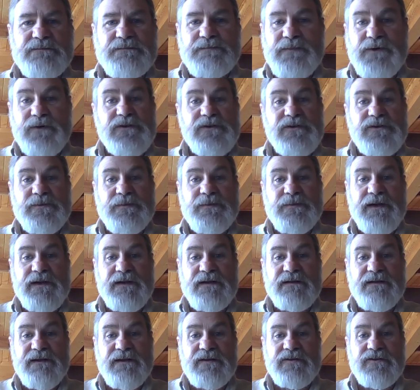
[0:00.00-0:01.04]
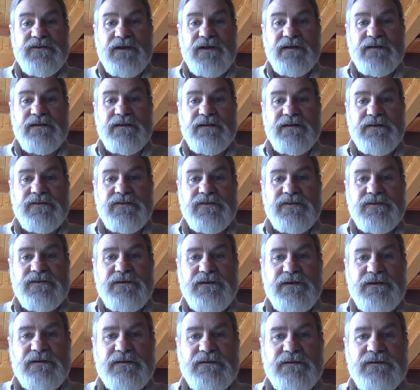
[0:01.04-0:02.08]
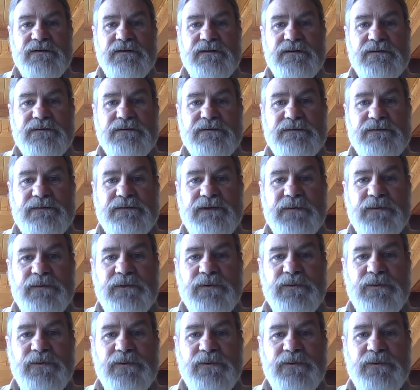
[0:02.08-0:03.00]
participate in things like this that we